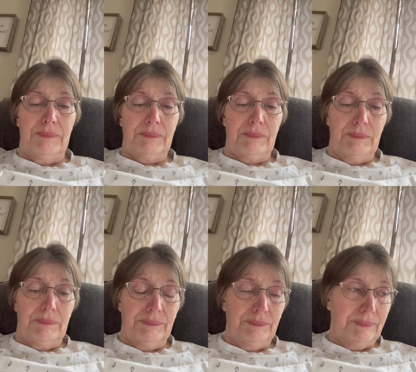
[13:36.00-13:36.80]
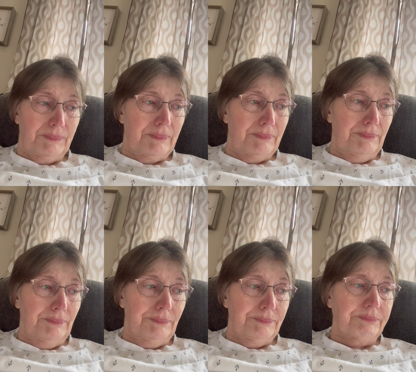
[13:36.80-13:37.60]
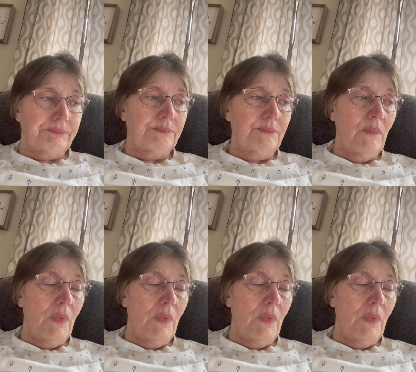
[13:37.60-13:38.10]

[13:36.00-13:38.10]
Nobody speaks.